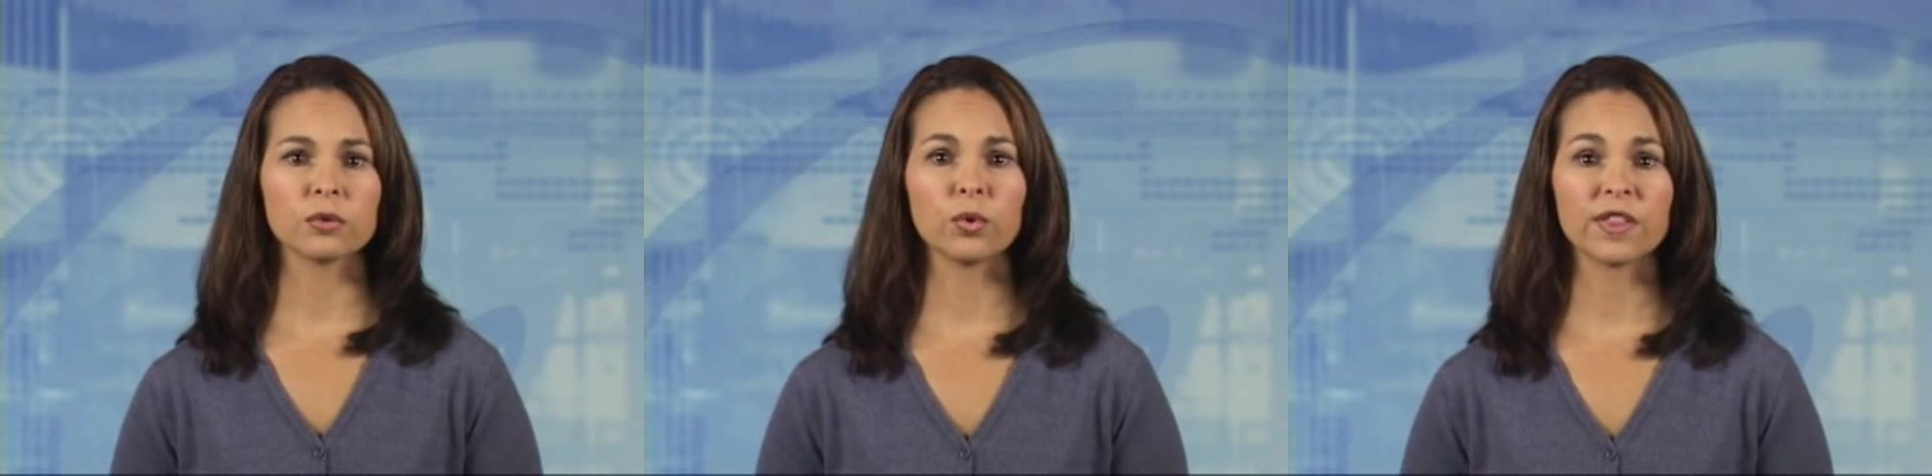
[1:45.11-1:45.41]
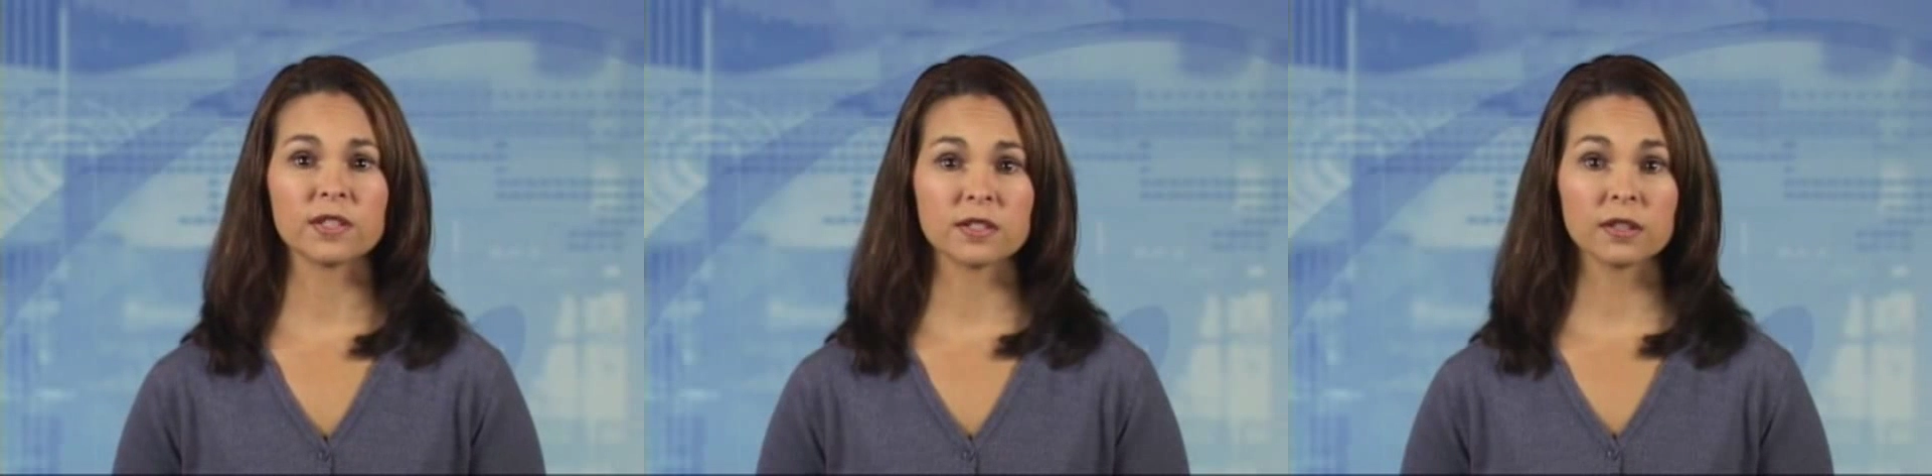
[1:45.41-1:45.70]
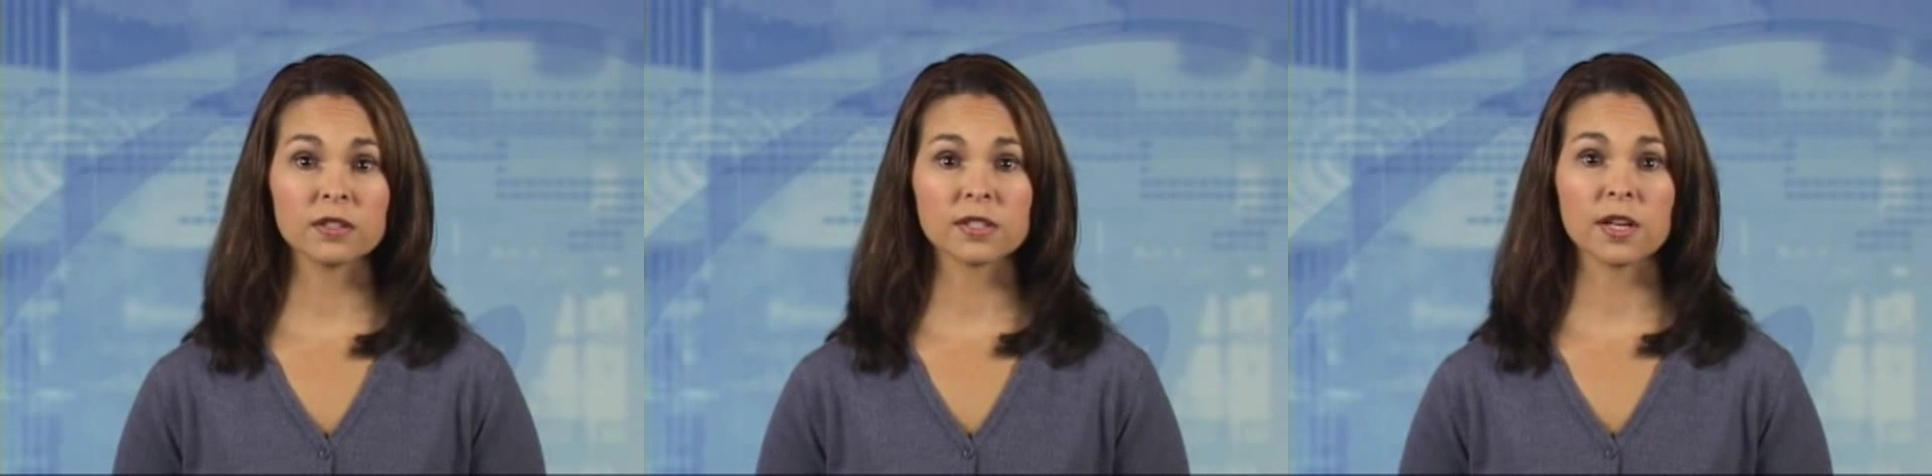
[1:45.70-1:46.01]
with the
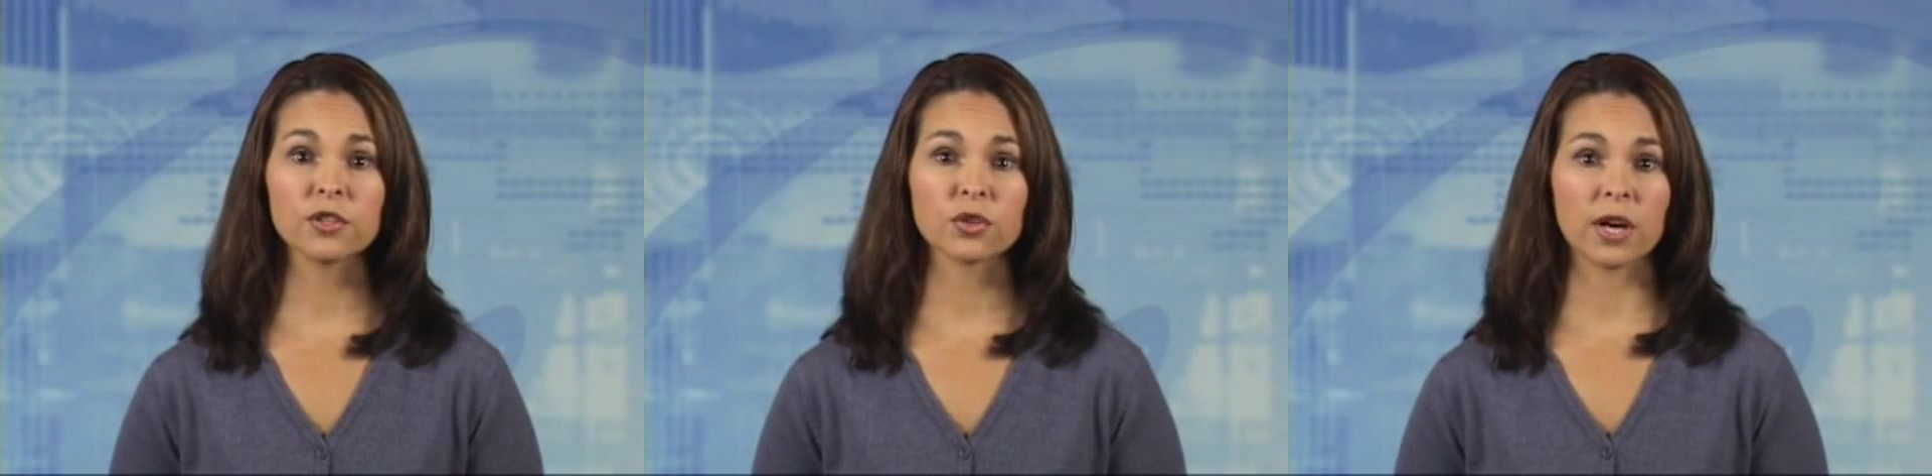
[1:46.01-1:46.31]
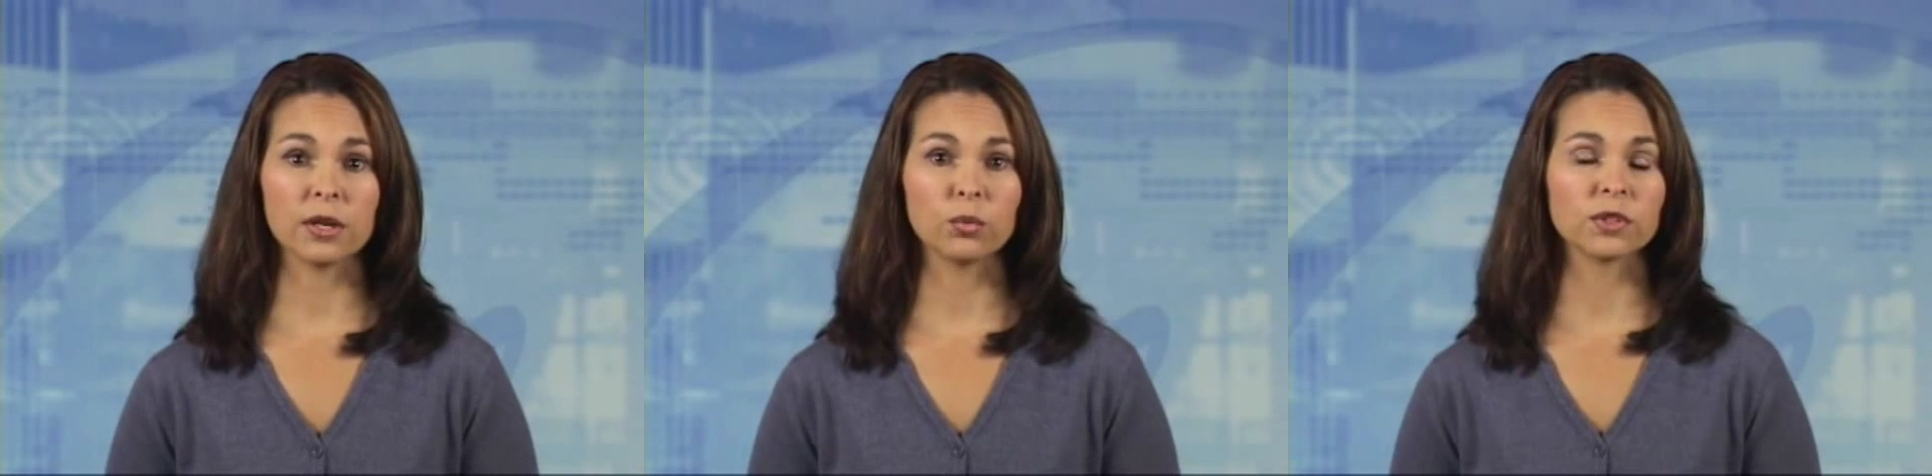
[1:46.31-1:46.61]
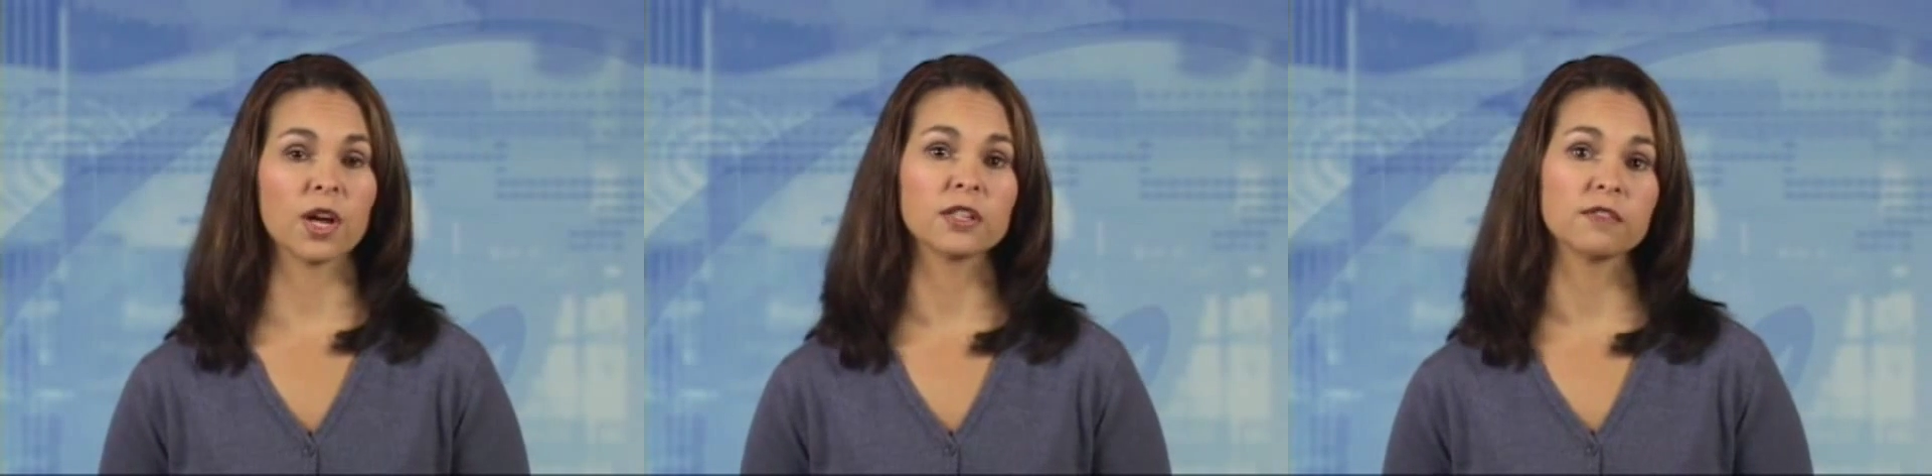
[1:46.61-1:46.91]
sickle cell trait will
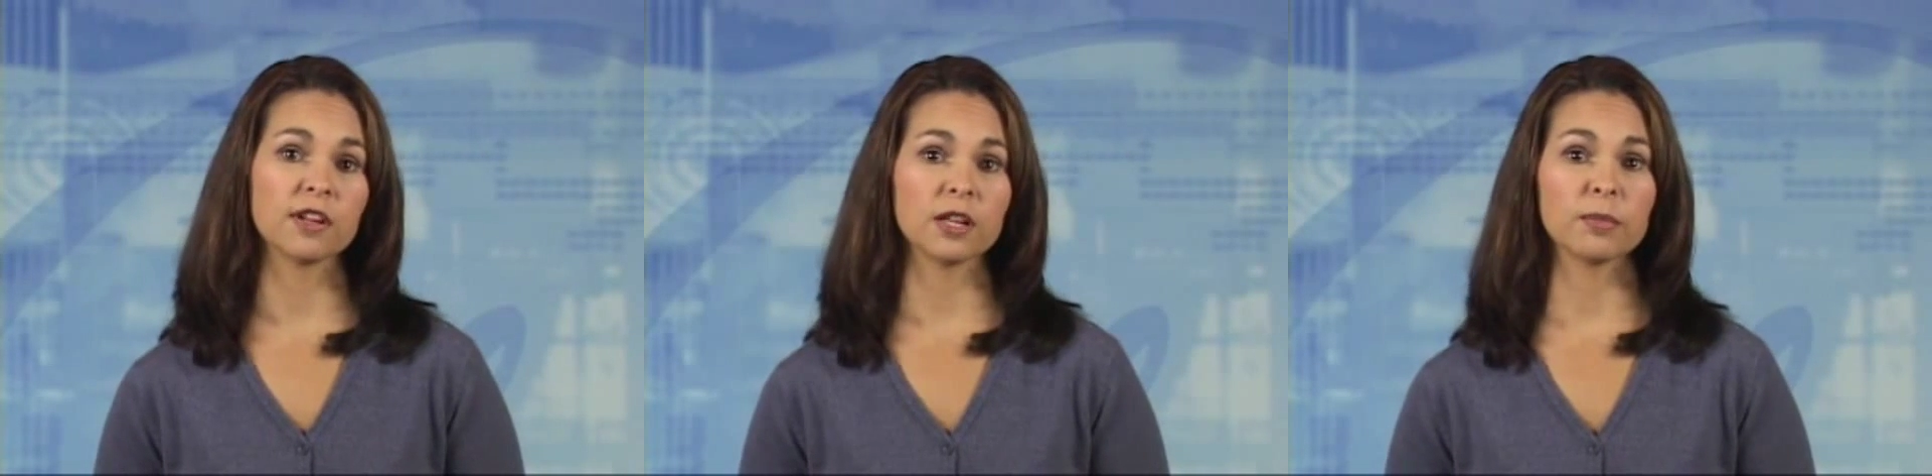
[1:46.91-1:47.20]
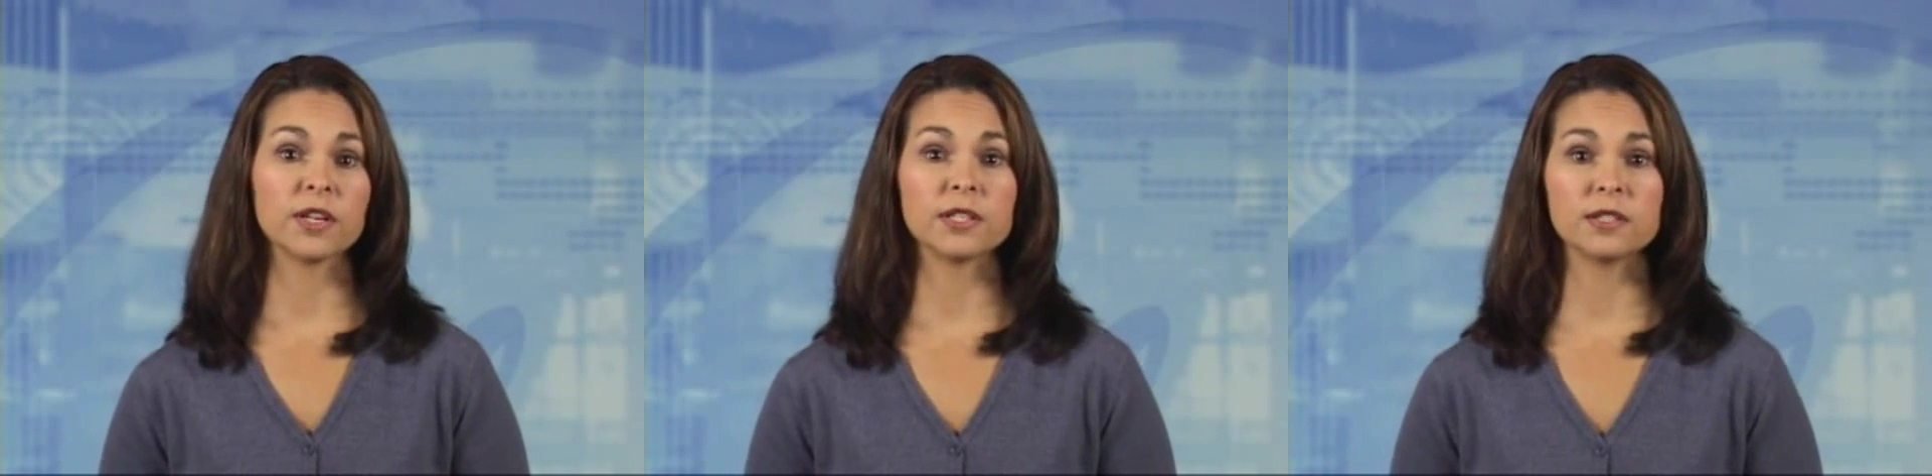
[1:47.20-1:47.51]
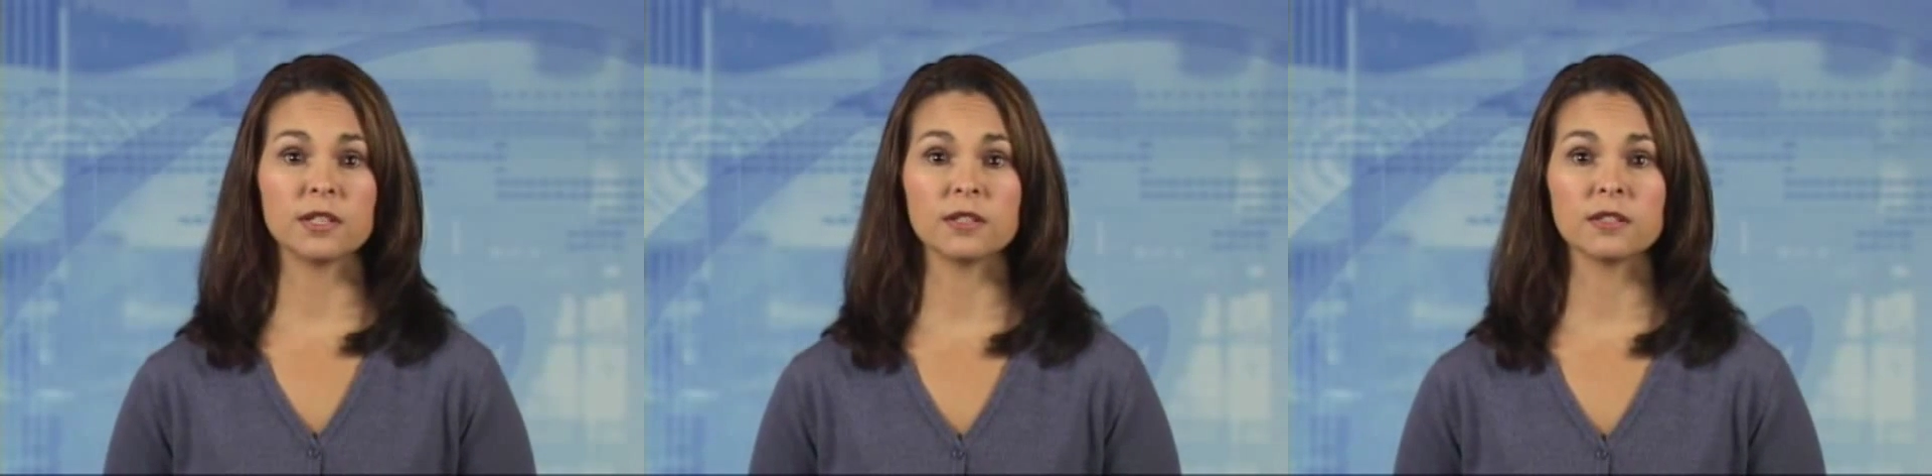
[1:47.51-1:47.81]
not develop the
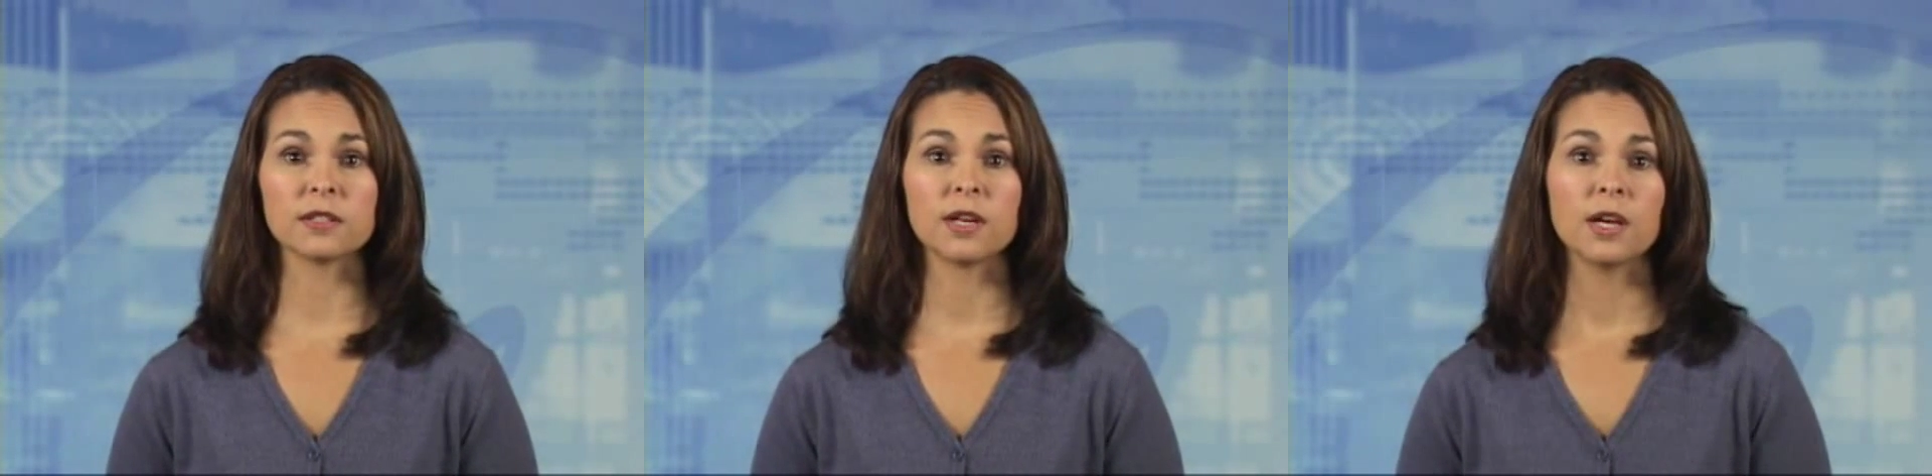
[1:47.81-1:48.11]
disease,